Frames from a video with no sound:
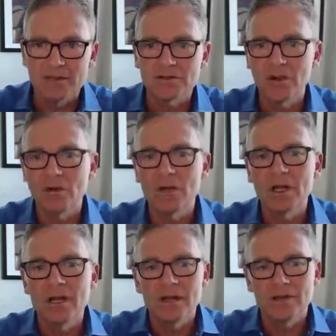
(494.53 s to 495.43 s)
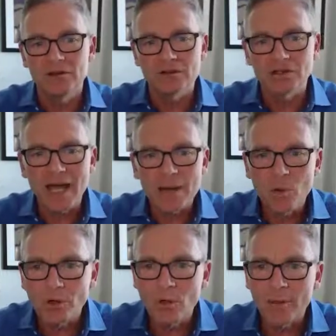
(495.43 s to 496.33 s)
So there's a lot
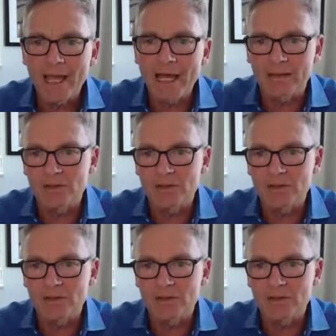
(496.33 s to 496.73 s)
more going on.